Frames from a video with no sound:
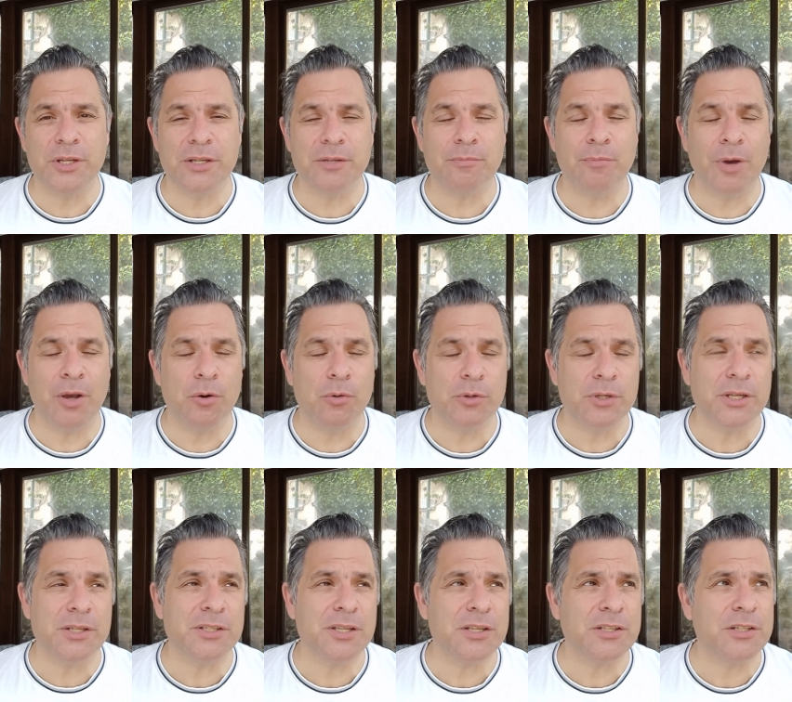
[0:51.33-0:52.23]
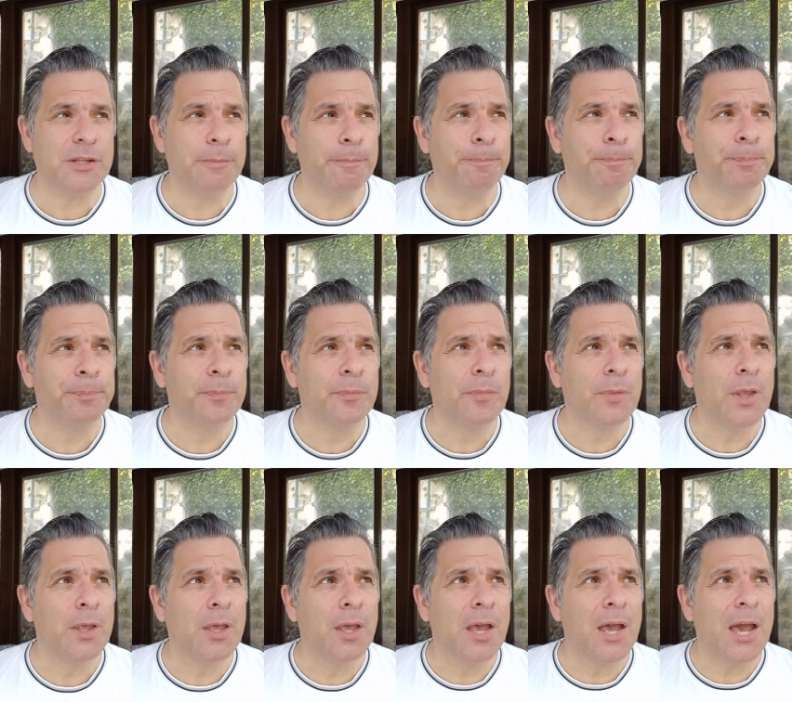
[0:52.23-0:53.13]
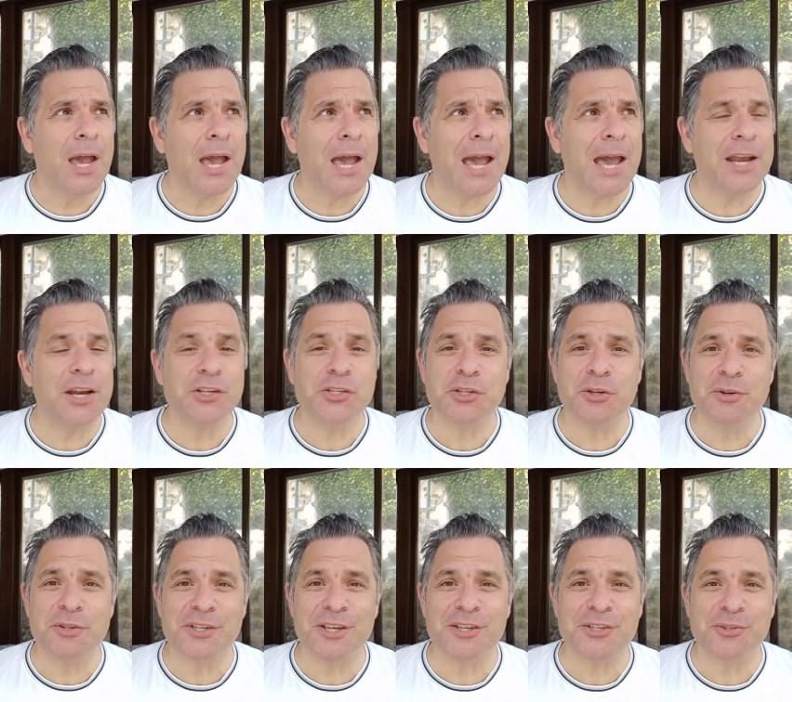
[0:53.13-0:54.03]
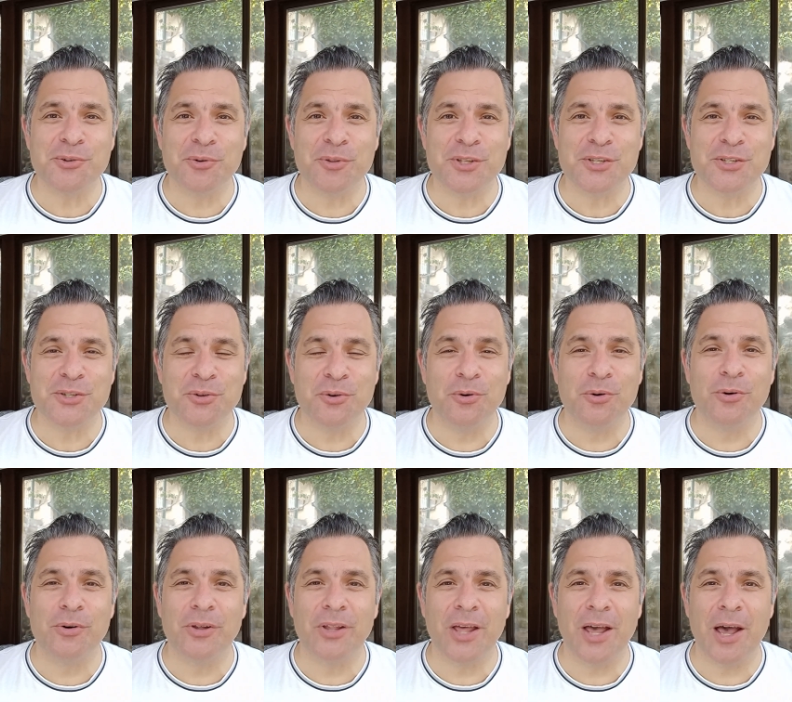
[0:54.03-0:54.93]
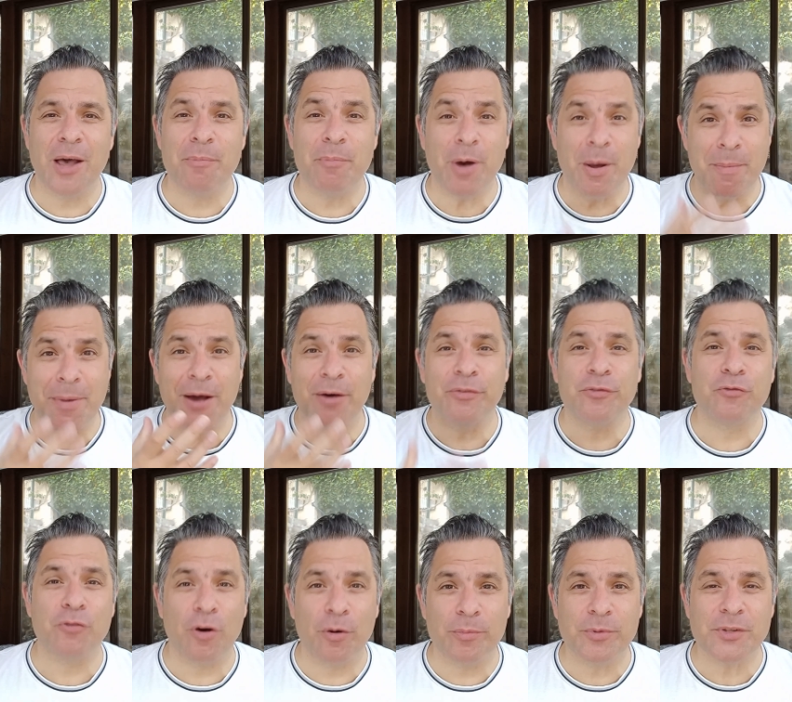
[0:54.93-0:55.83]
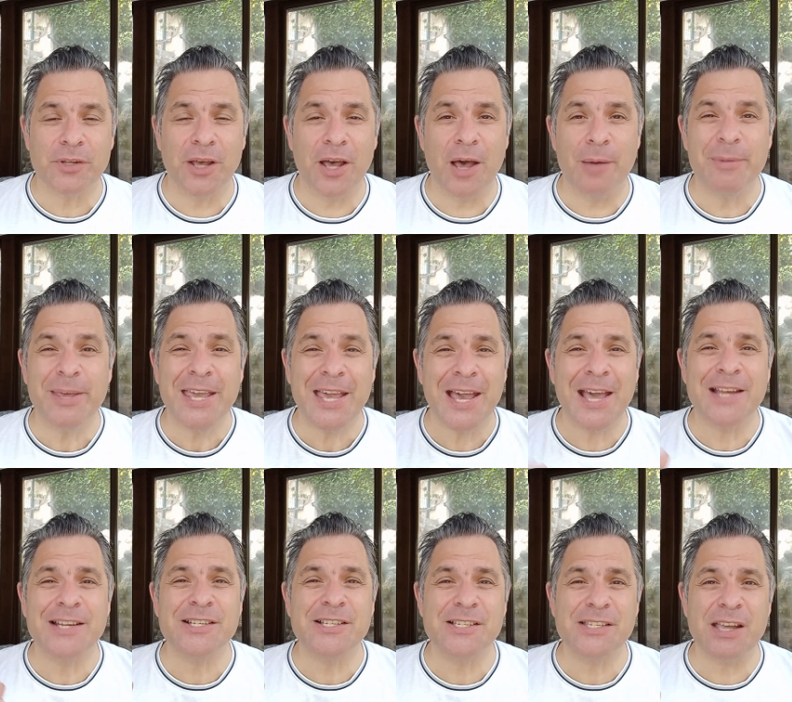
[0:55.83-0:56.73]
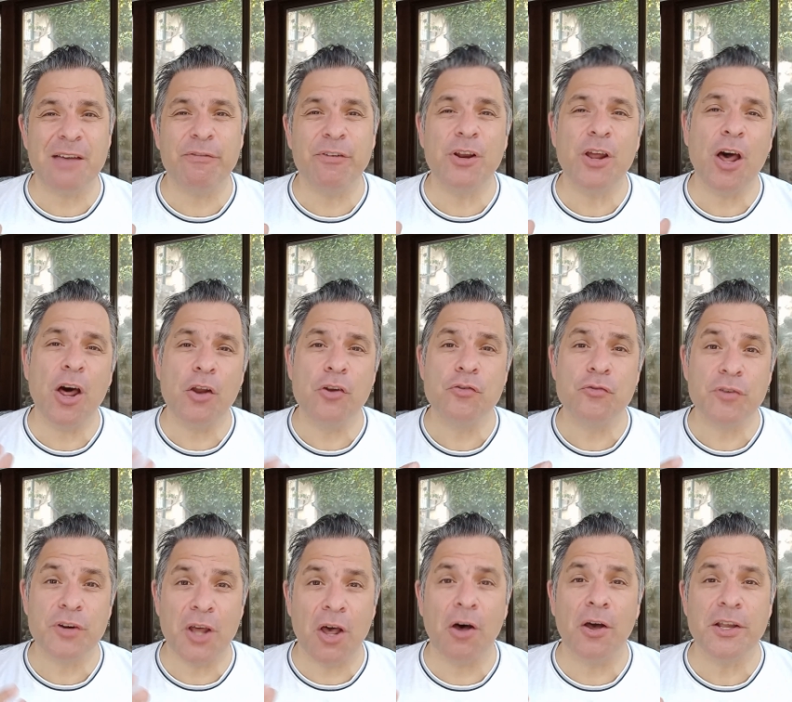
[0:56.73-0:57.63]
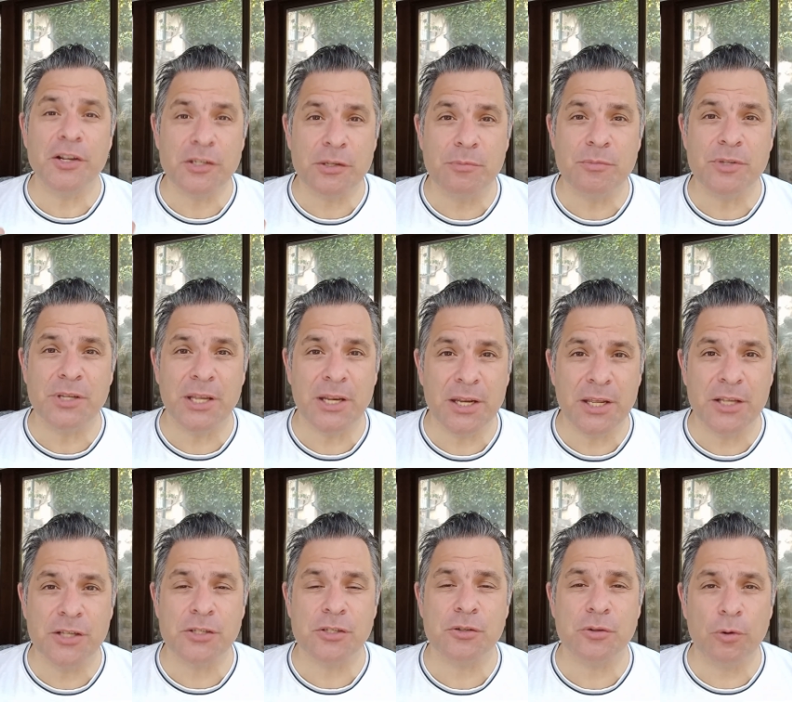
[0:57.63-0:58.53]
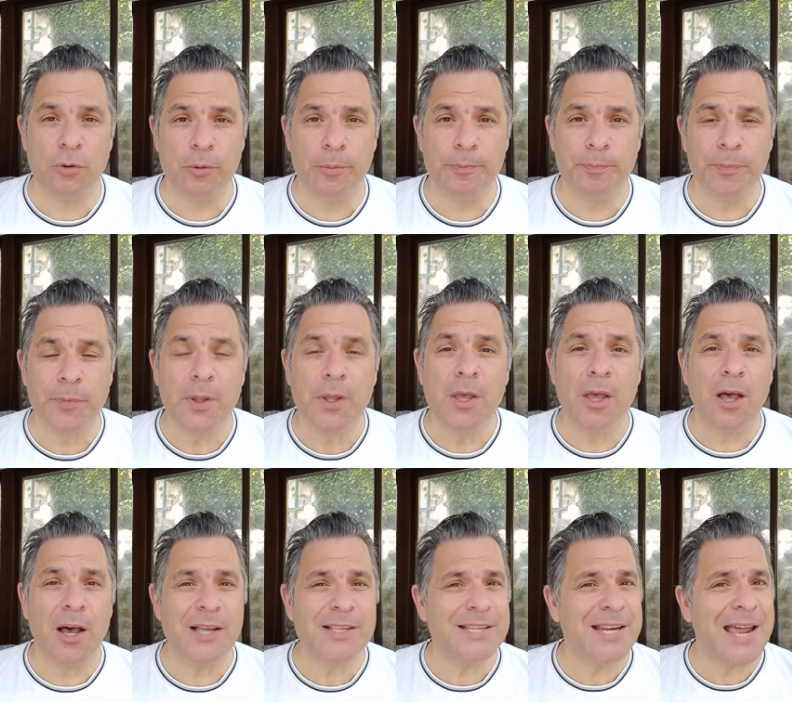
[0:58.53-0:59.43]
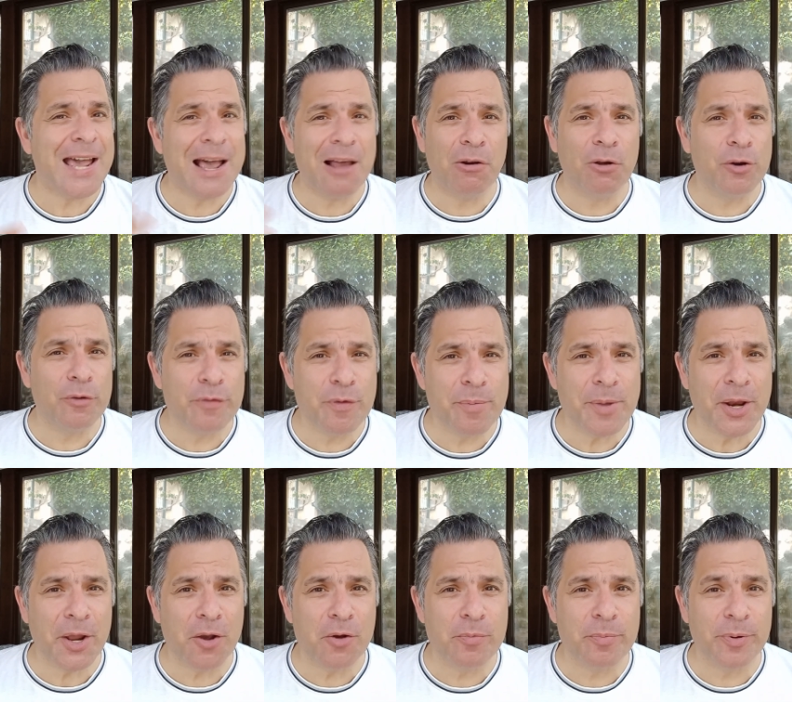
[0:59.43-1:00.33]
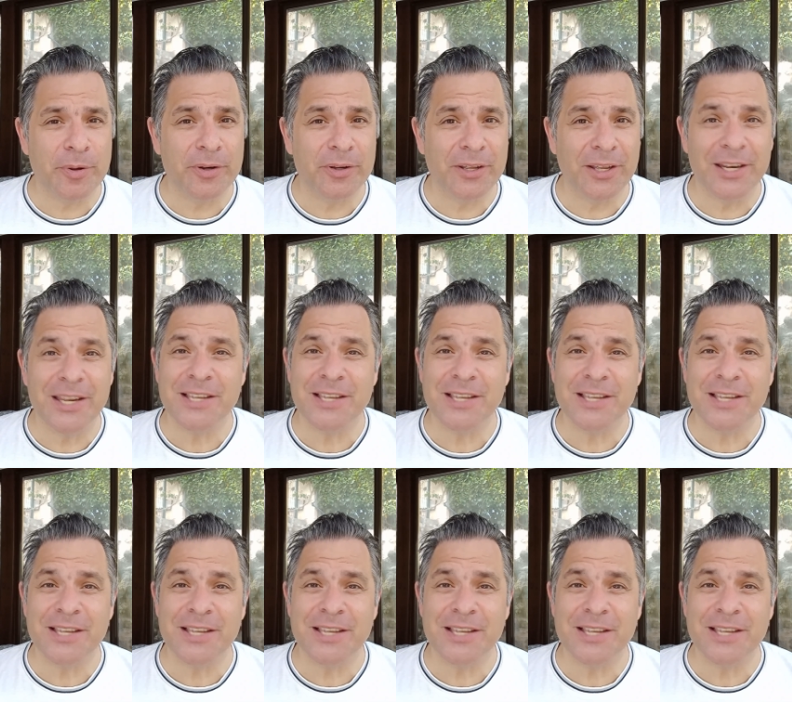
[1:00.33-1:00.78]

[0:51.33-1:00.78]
my audit system. And as soon as I saw the store, my mouth dropped. He had 700 items in his store. I said, how long have you been open? And